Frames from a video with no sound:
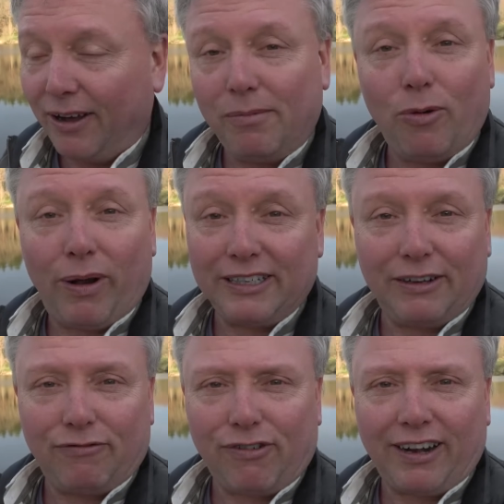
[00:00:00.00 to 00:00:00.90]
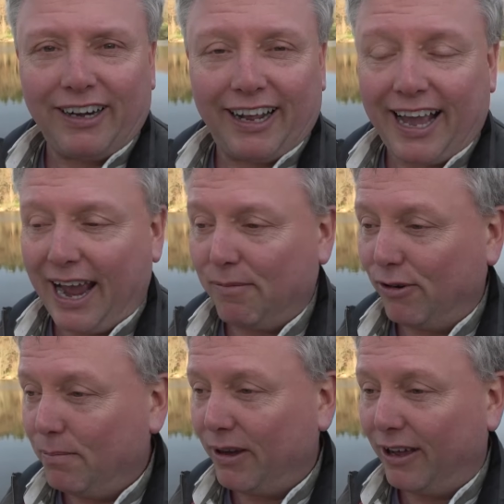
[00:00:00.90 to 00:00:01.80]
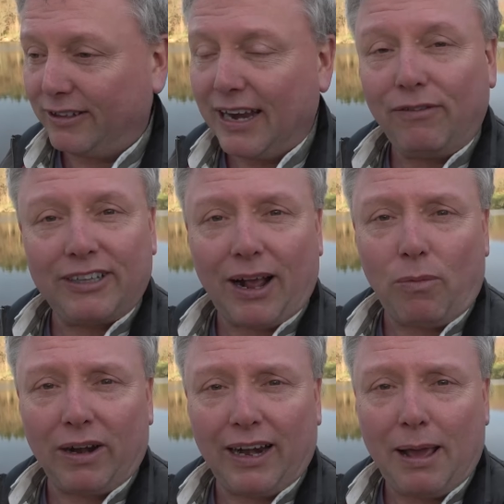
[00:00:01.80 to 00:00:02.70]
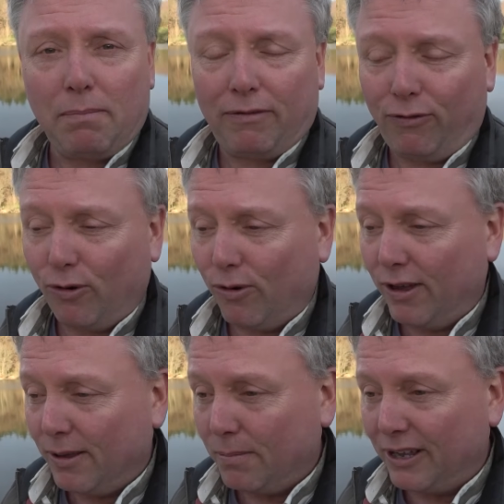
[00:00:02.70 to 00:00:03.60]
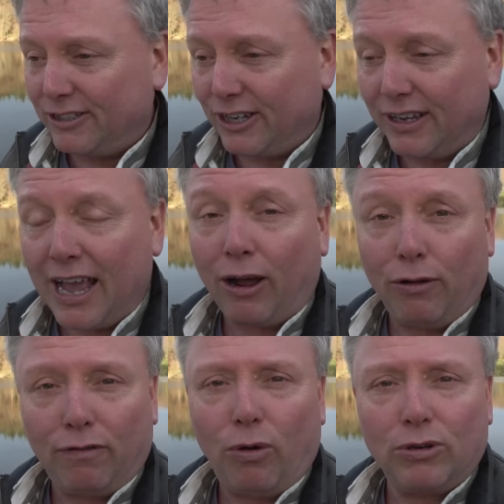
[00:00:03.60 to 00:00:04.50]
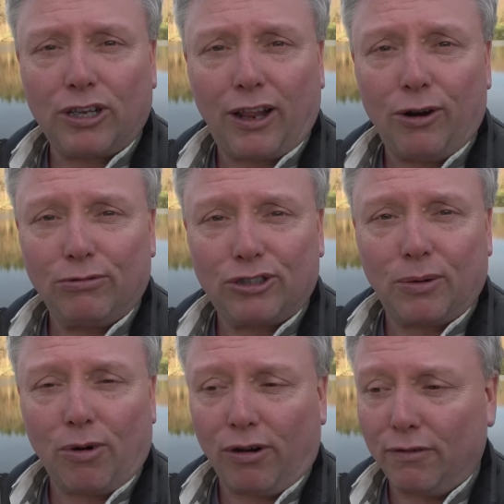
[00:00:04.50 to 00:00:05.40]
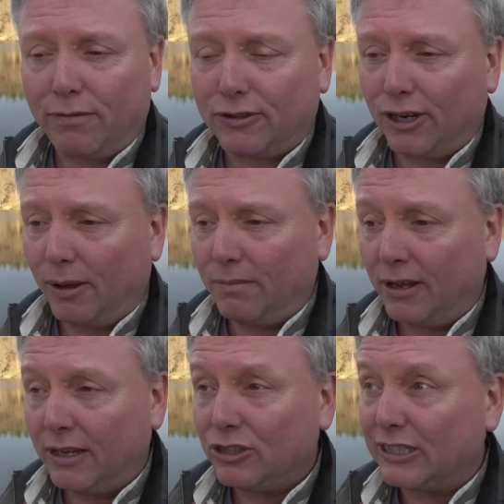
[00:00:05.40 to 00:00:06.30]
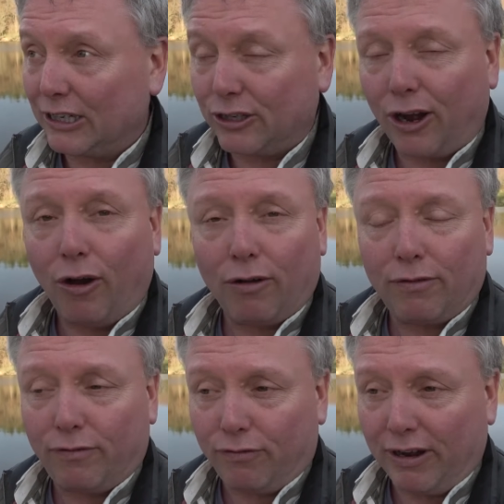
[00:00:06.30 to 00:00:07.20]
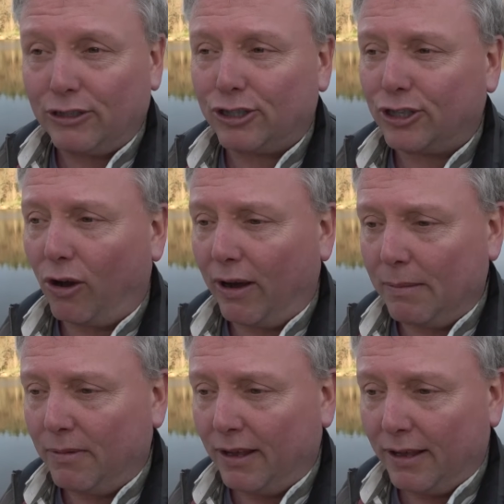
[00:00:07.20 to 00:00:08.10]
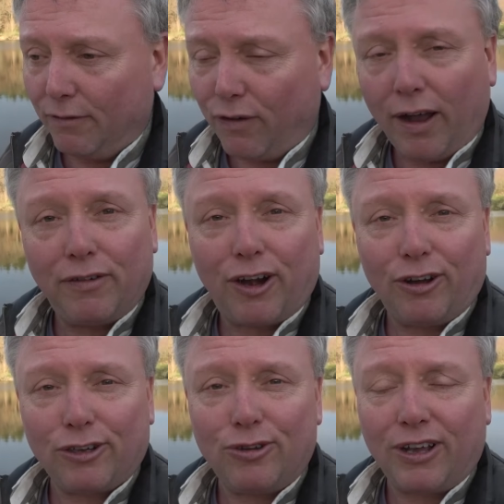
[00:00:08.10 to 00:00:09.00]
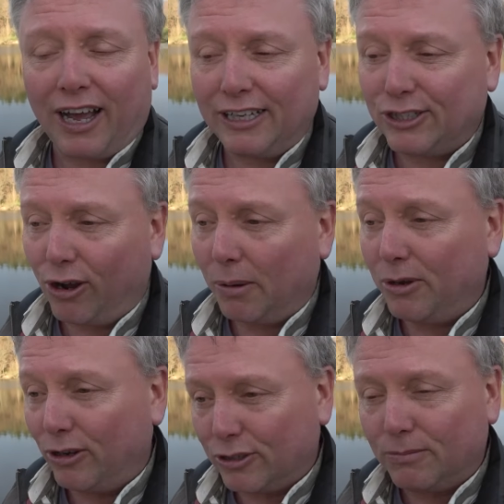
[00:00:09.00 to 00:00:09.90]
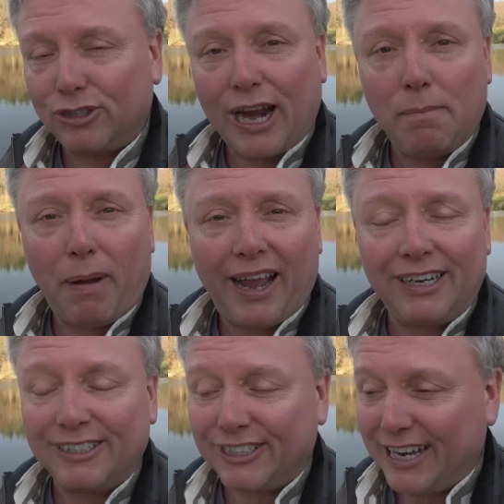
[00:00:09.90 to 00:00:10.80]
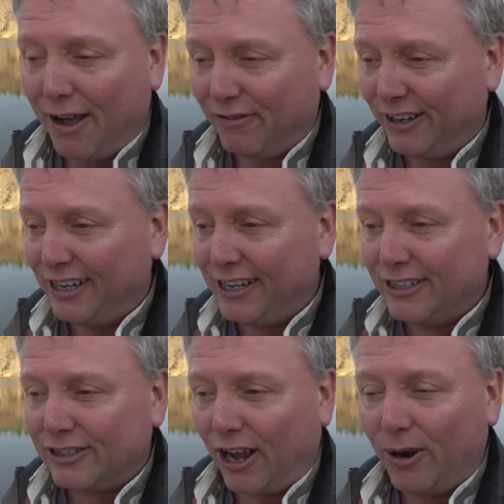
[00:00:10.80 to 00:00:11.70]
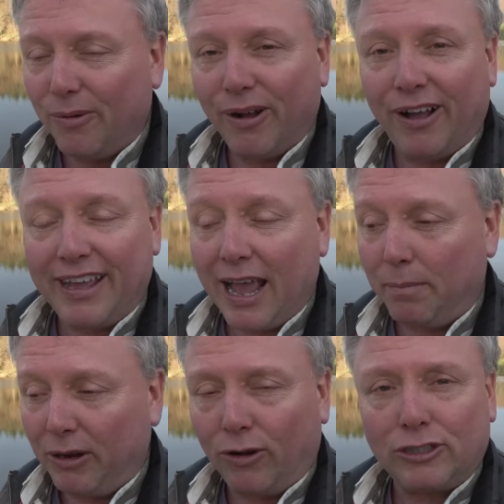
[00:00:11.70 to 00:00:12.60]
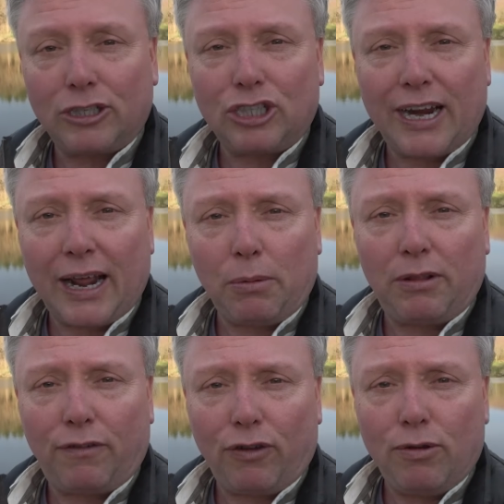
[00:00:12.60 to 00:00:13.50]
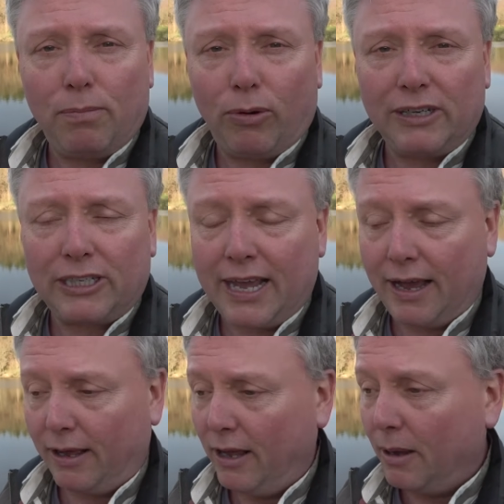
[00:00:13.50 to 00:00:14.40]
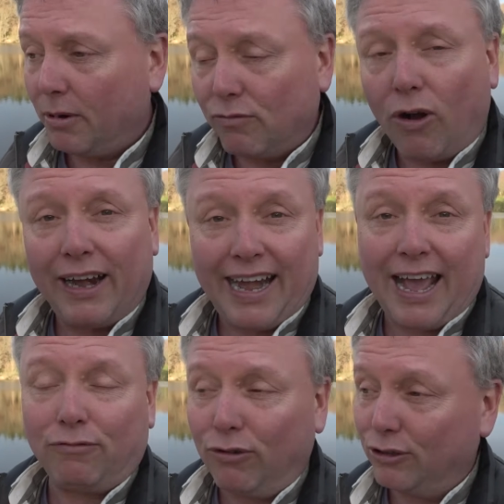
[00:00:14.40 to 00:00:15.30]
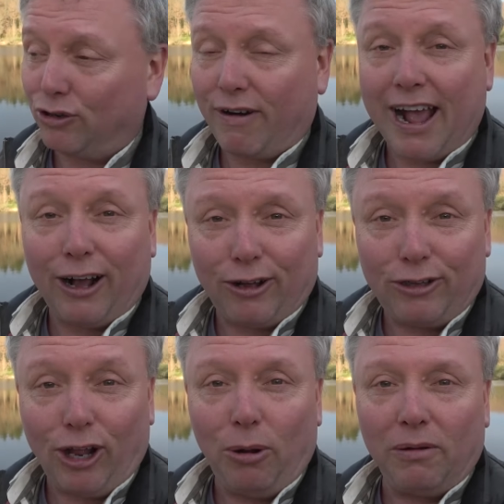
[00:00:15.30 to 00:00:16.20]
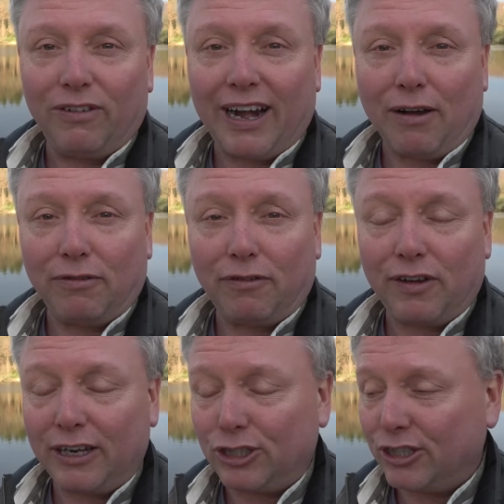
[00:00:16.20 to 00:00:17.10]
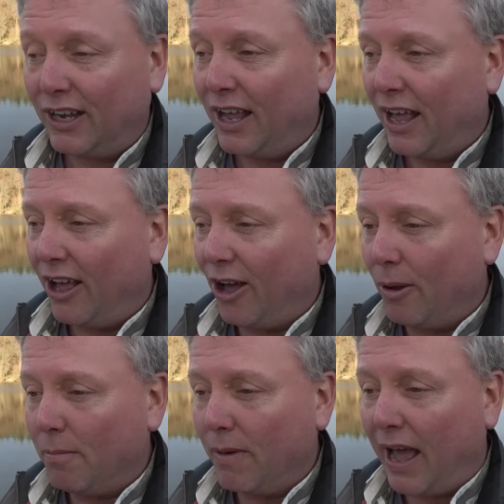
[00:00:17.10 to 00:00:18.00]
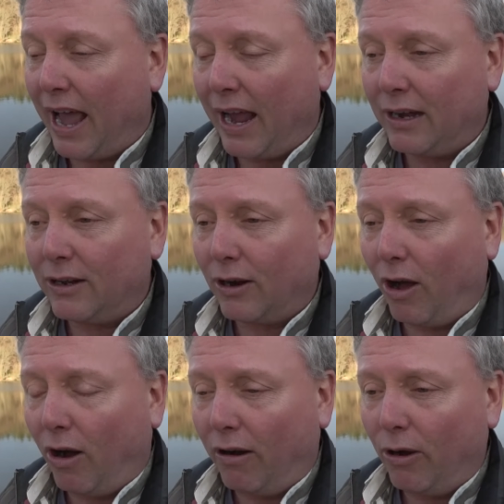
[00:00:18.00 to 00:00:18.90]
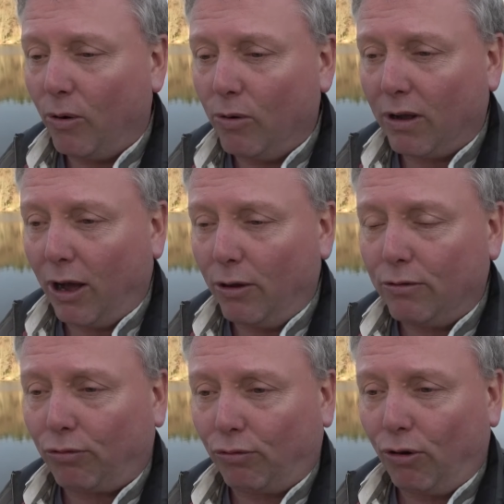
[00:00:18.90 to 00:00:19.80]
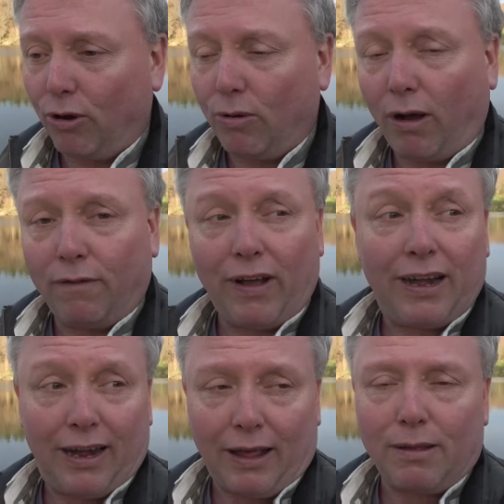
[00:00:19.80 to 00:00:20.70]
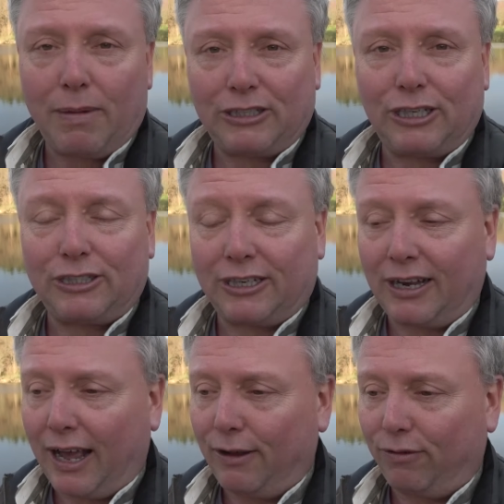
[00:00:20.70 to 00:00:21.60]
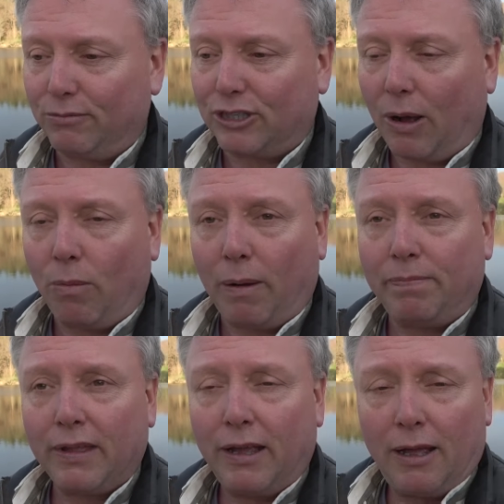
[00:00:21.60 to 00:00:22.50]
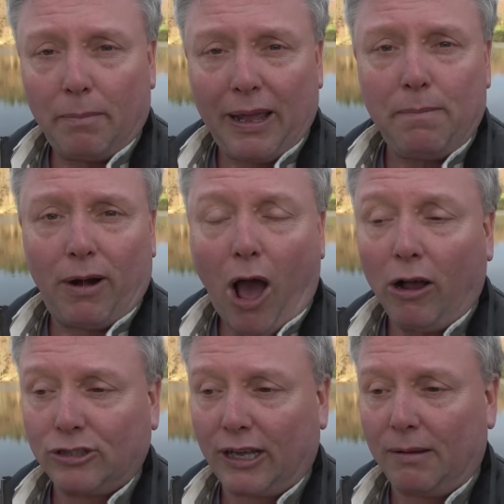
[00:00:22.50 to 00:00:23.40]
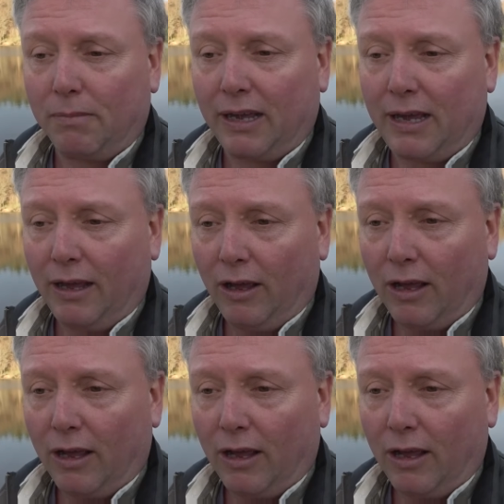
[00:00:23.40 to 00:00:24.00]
I'm always in front of the camera, but I've never done one of them before. But yeah, I look forward to the launch tomorrow at 6 o'clock French time, 5 o'clock UK time. We've got some champagne and stuff, so yeah, it'd be nice to share that with a few boys here. But right now, rods are out, could do with another fish. And I'll go through. I've had another message today from someone, people asking me